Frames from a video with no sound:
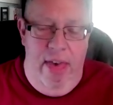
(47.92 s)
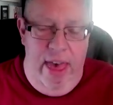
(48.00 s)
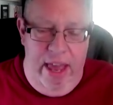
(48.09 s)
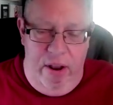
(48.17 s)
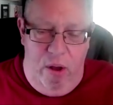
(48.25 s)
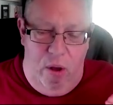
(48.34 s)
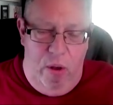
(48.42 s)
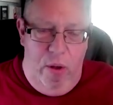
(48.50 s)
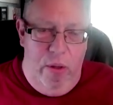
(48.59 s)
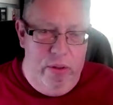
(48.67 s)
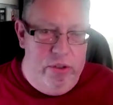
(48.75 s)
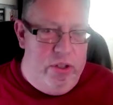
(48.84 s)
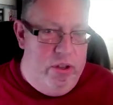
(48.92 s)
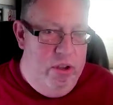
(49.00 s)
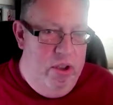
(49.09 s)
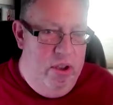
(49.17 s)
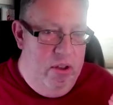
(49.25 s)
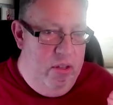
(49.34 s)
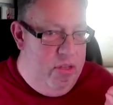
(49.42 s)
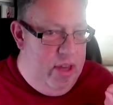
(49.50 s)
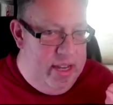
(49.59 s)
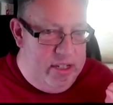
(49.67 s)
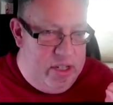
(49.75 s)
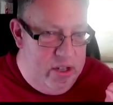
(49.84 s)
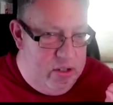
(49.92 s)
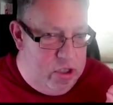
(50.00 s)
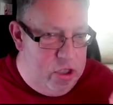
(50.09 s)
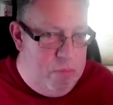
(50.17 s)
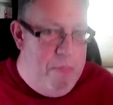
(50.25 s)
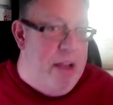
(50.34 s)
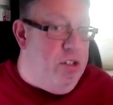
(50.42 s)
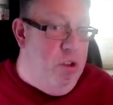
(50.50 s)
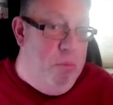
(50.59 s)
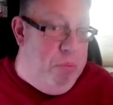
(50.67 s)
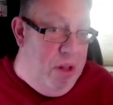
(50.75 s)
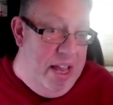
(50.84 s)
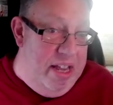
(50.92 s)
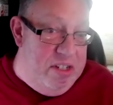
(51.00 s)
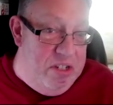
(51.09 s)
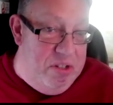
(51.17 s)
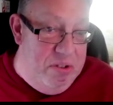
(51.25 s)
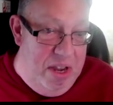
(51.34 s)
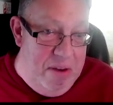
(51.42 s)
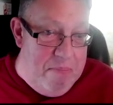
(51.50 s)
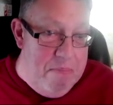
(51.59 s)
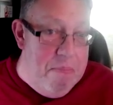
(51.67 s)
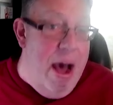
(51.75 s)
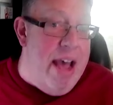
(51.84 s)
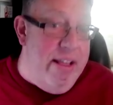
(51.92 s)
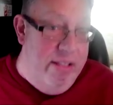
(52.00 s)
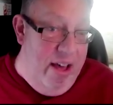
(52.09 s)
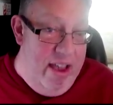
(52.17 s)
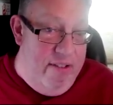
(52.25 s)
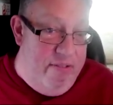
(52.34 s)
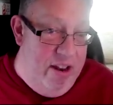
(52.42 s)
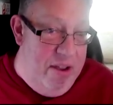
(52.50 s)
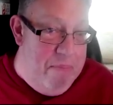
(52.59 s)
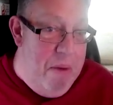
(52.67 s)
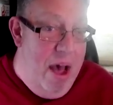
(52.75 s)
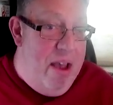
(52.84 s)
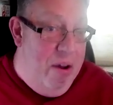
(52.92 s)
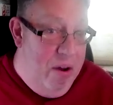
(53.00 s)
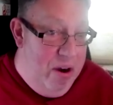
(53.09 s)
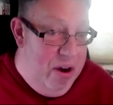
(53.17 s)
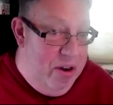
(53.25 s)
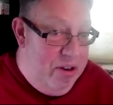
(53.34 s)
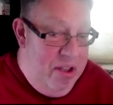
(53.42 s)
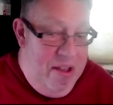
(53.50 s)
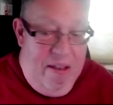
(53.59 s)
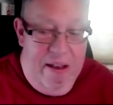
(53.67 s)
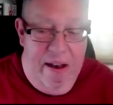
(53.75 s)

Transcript: that holds this special place in my life and in my heart.